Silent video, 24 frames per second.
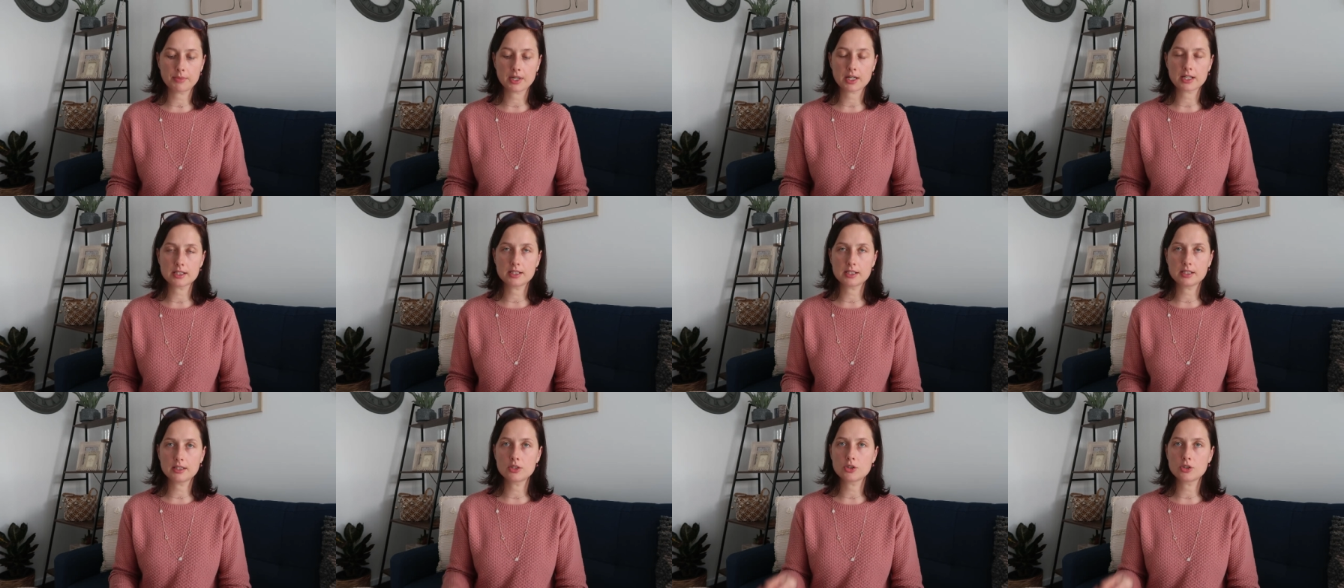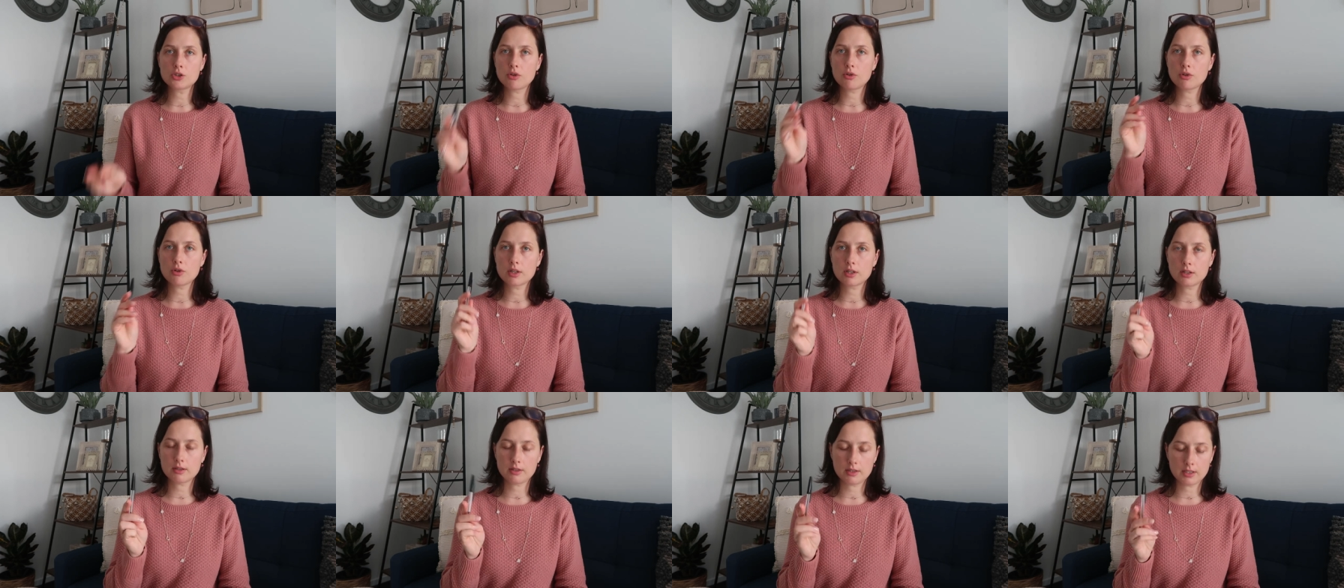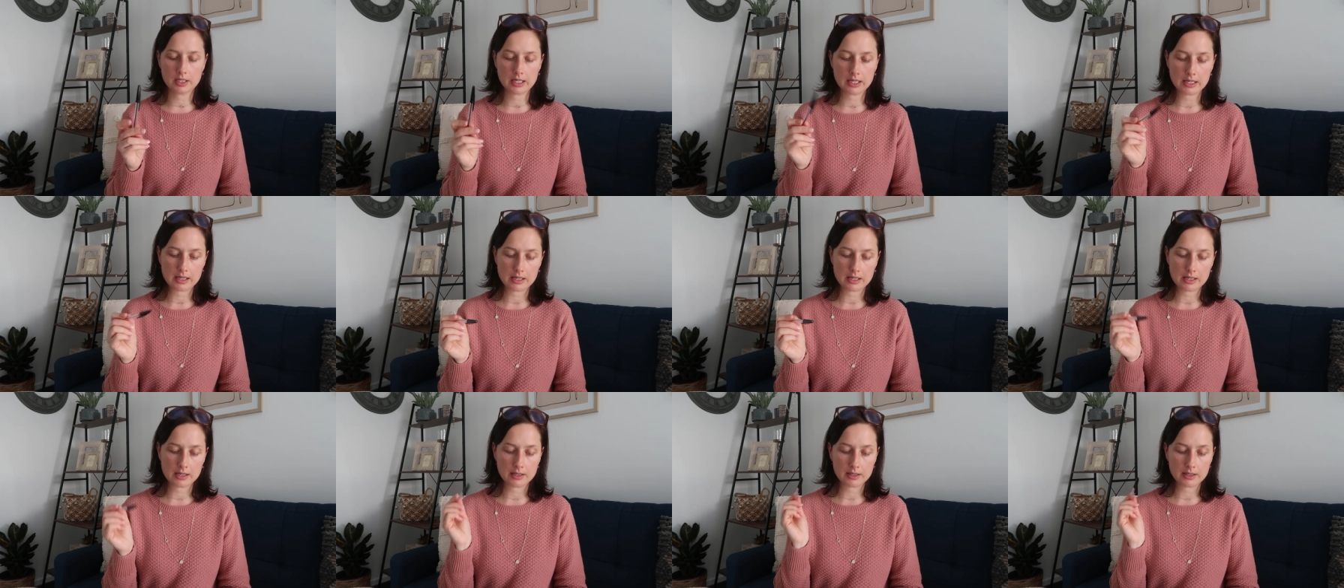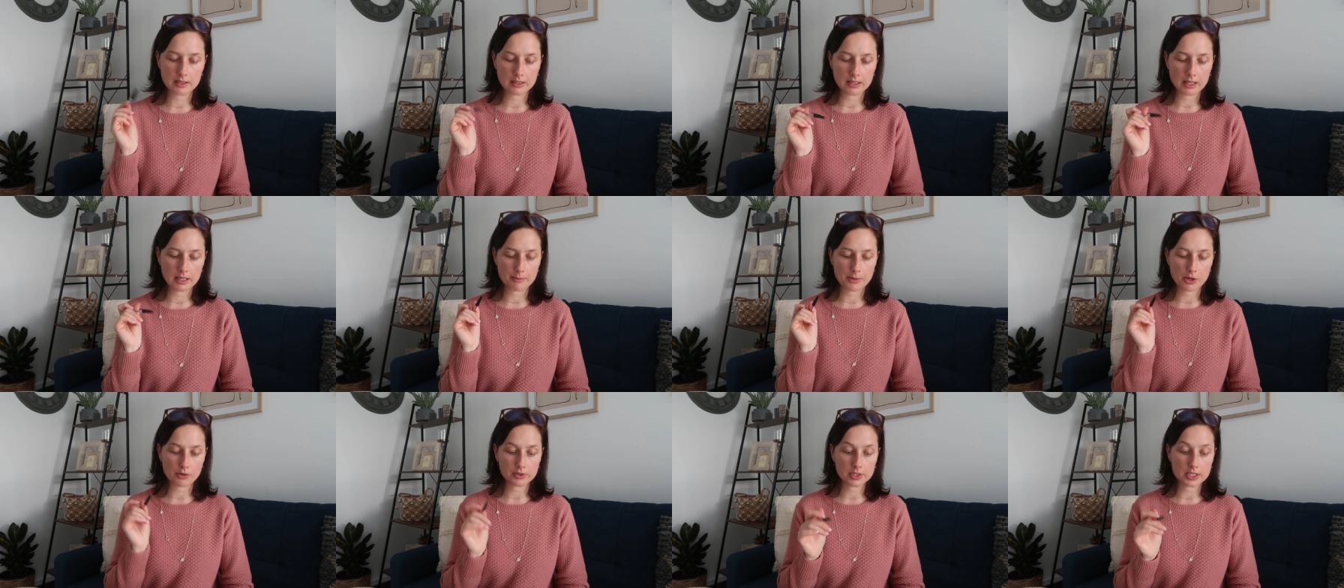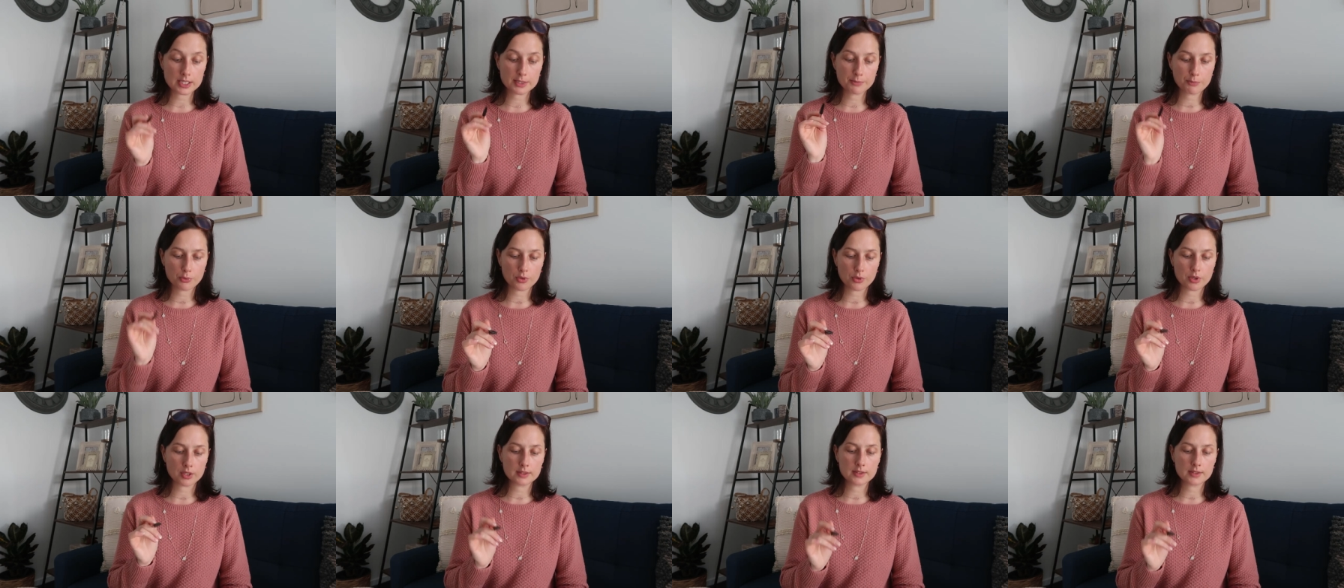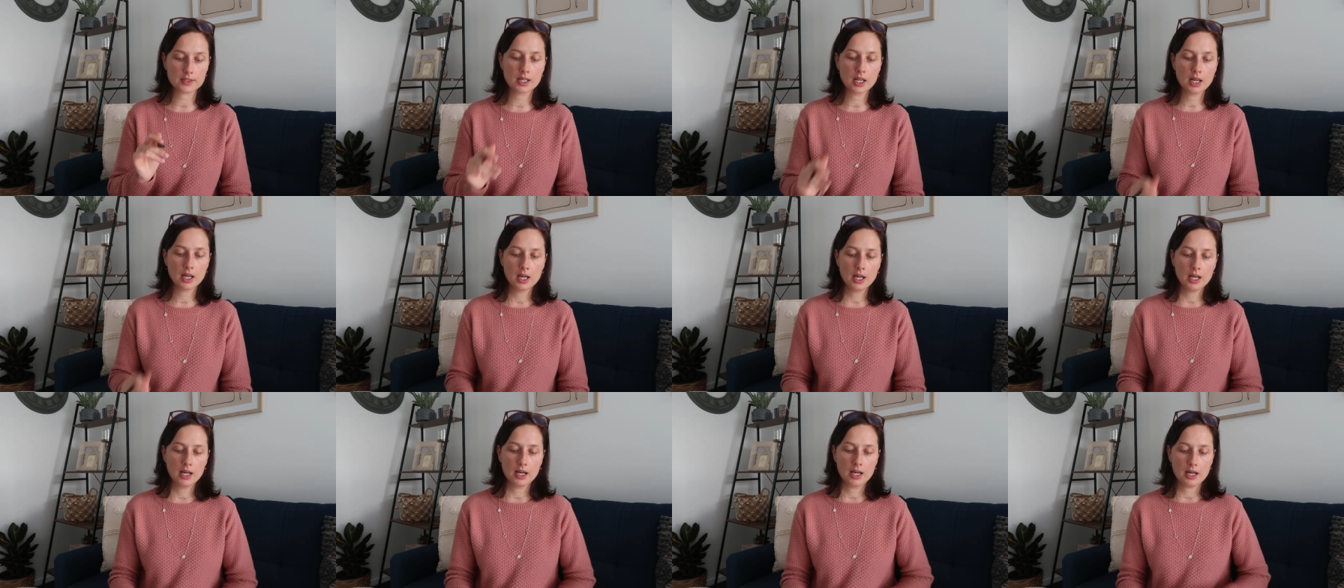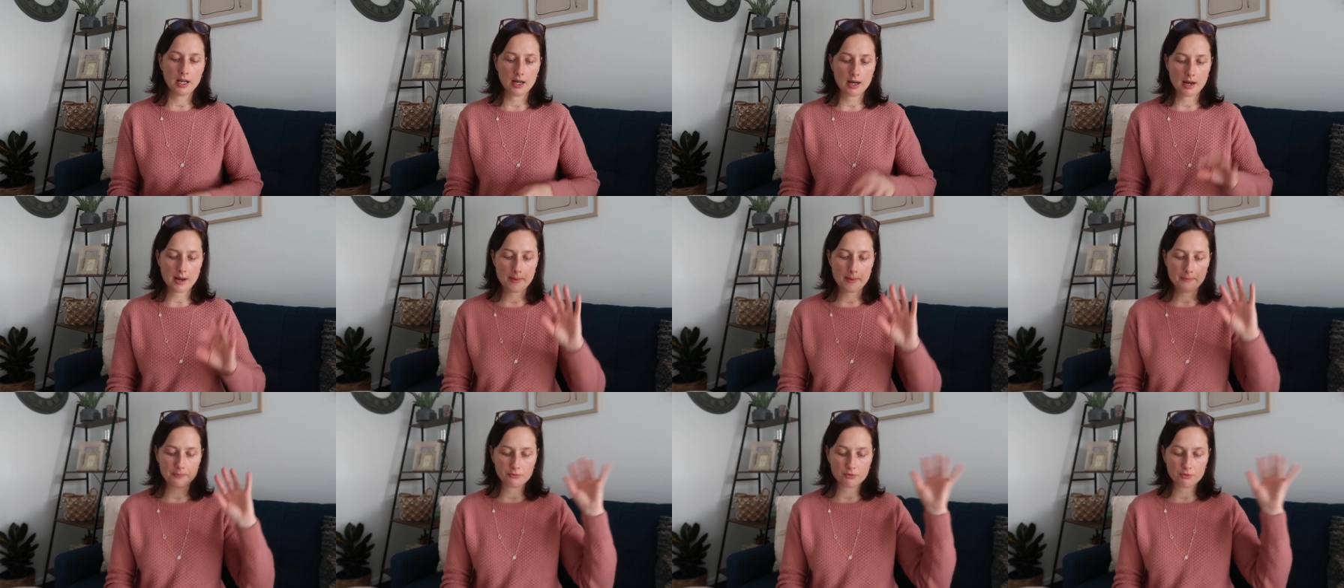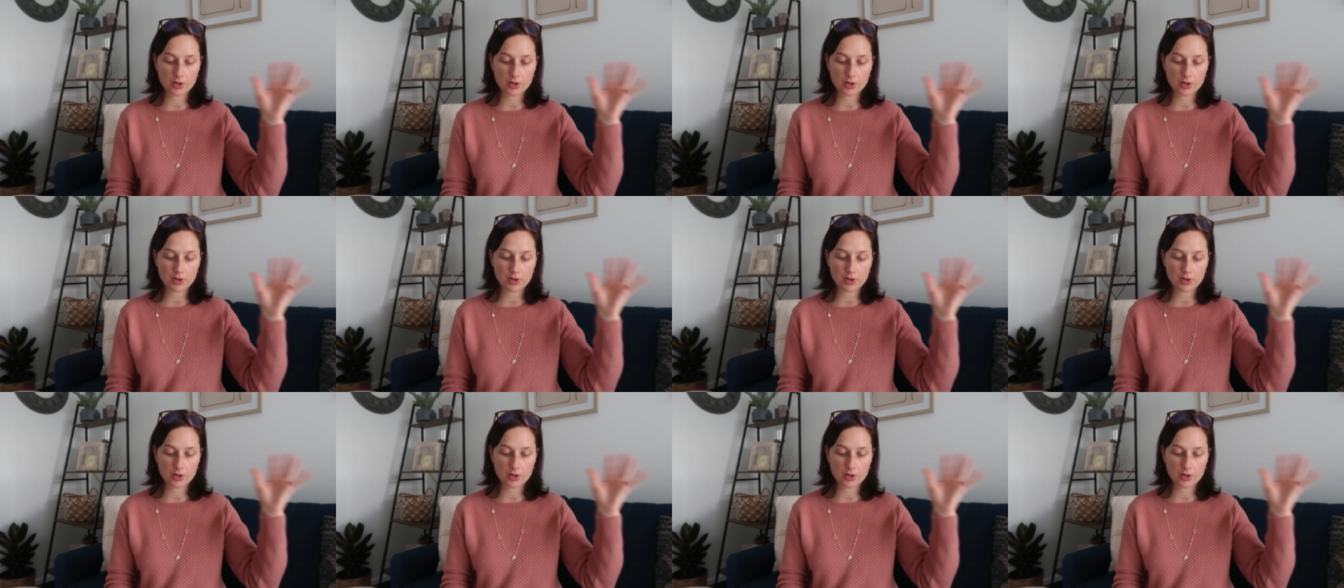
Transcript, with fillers: but I didn't talk uh, about this point um,